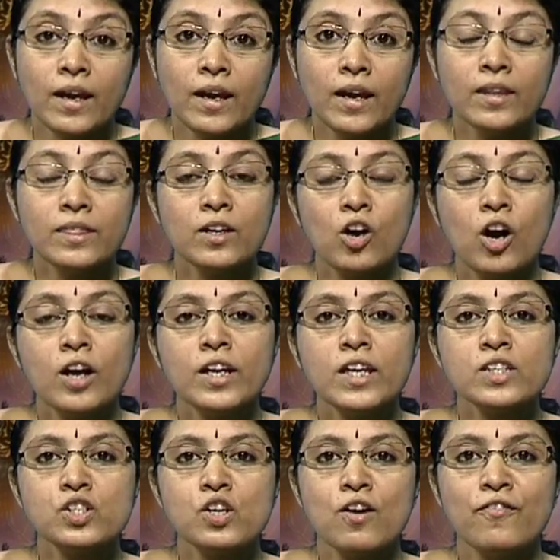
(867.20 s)
In the
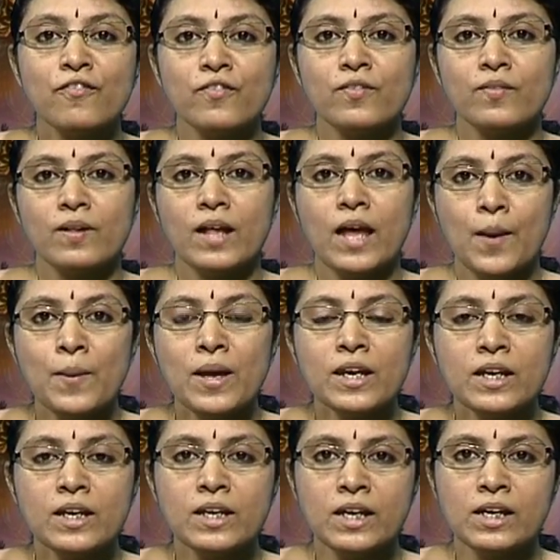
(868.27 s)
context of
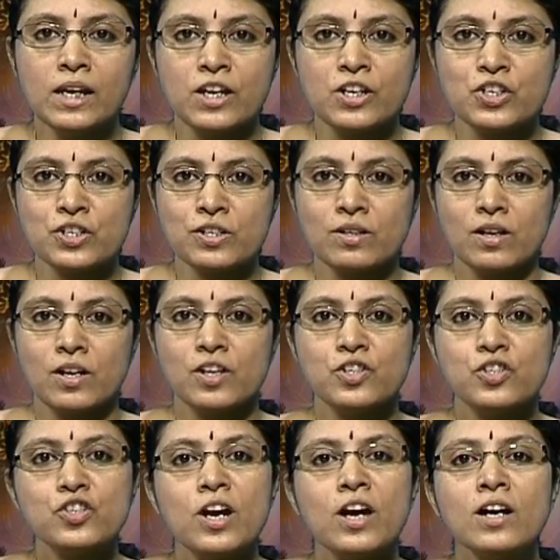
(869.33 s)
American English,
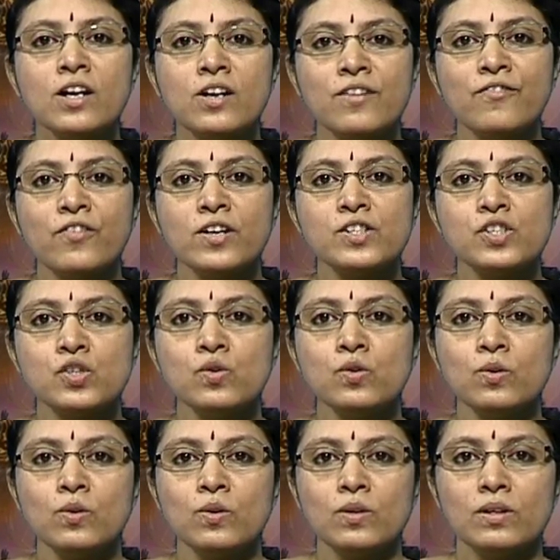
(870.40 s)
trunk refers to
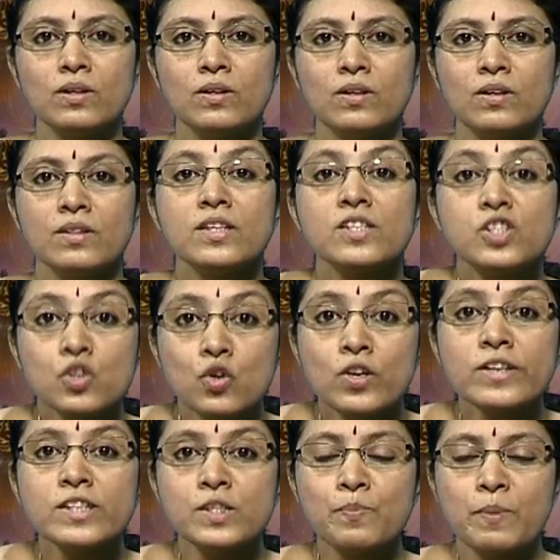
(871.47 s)
the
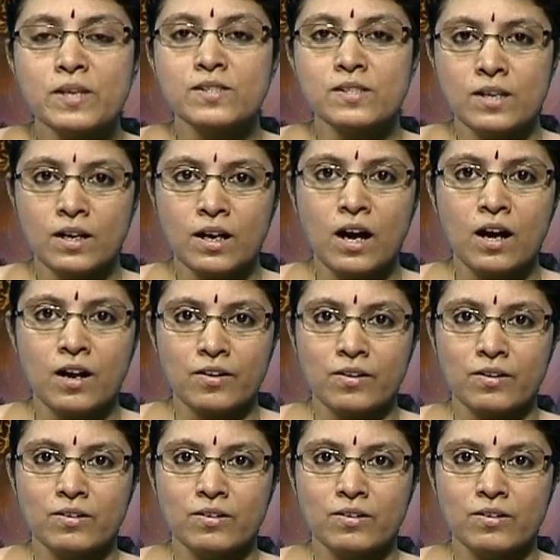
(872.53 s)
storage space in a car,